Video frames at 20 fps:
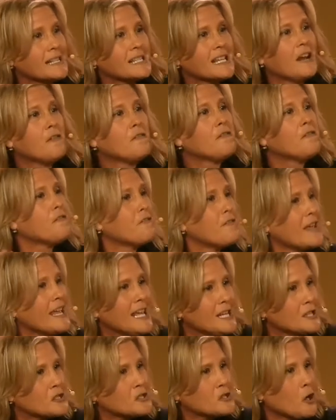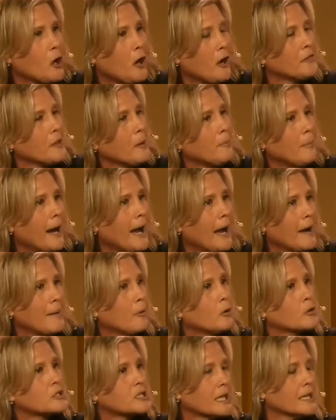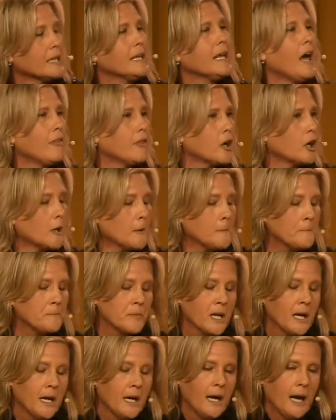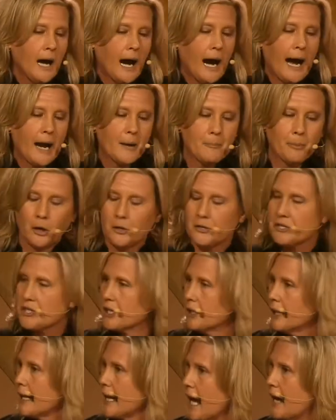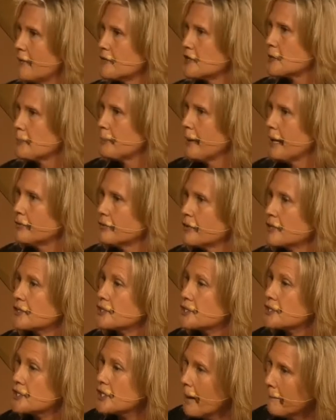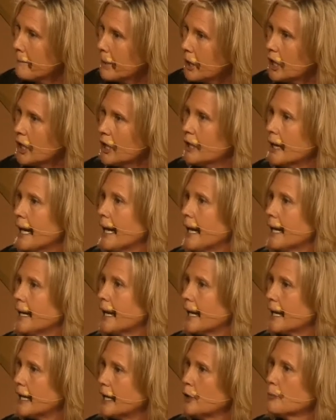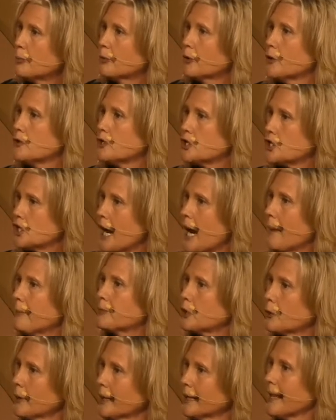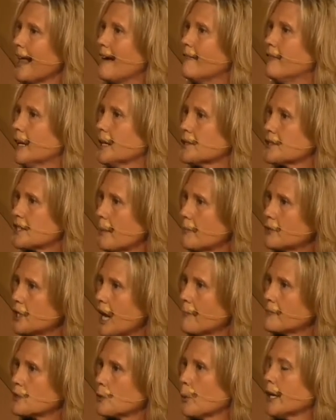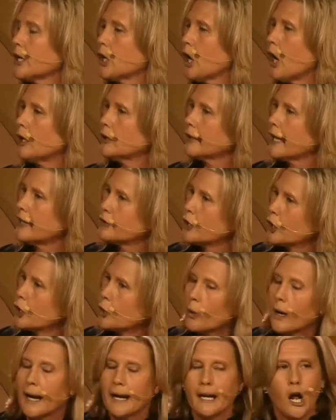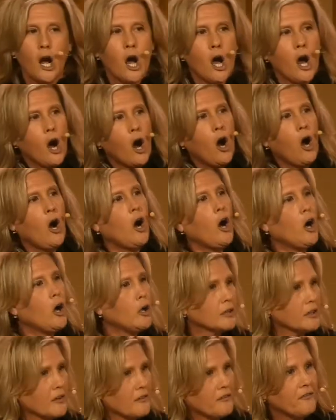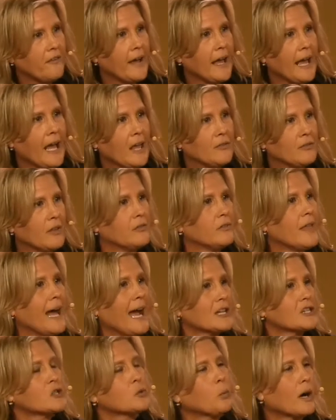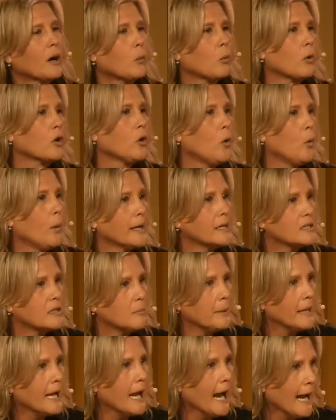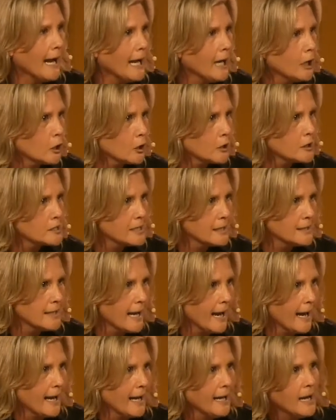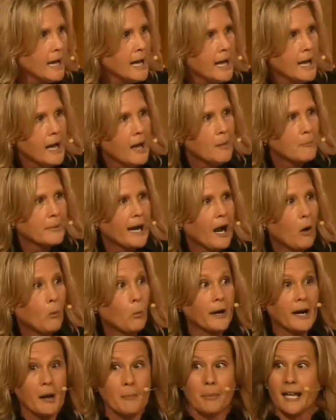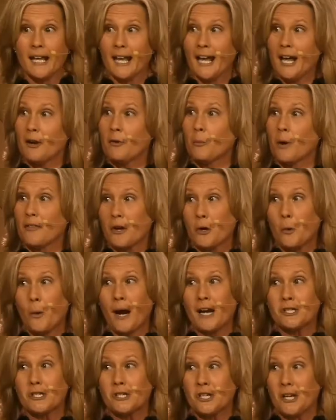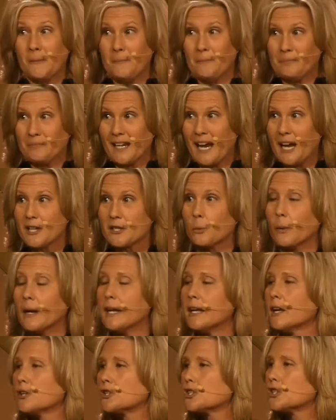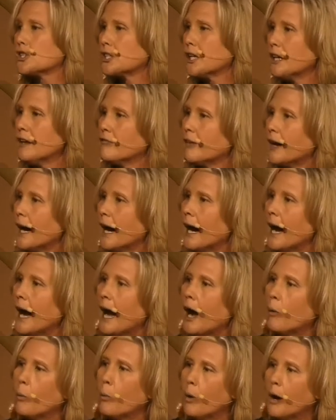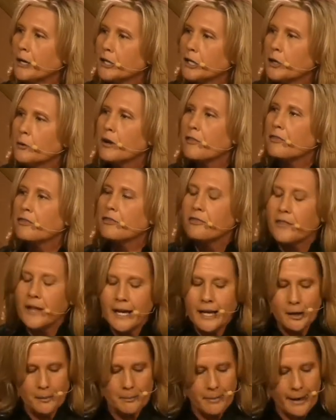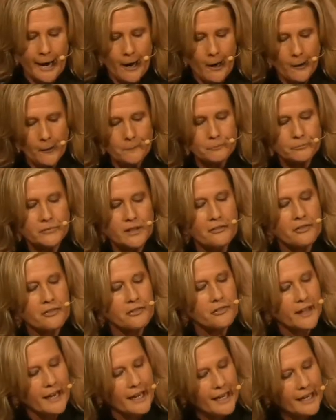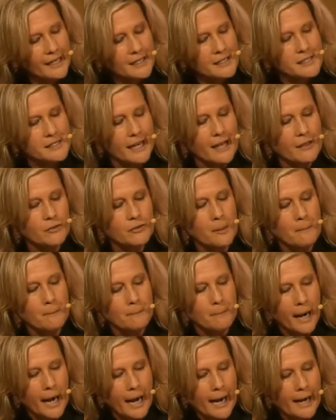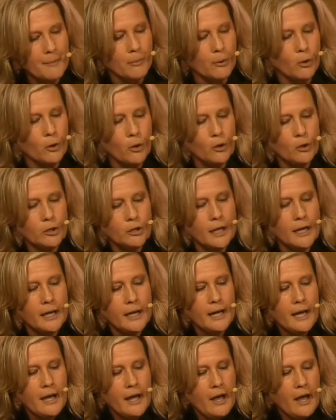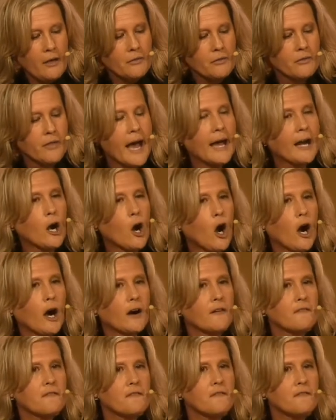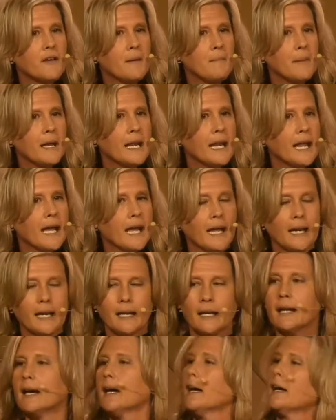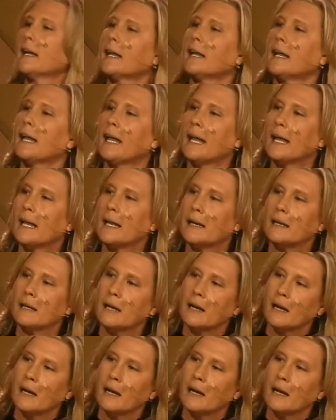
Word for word: and feast on the Bible together. I personally have spent the summer in Hebrews chapter 11. Sometimes we call it the great hall of faith, and that's where we're going to be anchored today. But I want to begin with a question. As we yeshiva, I want you to think about the things in the Bible that are feminine in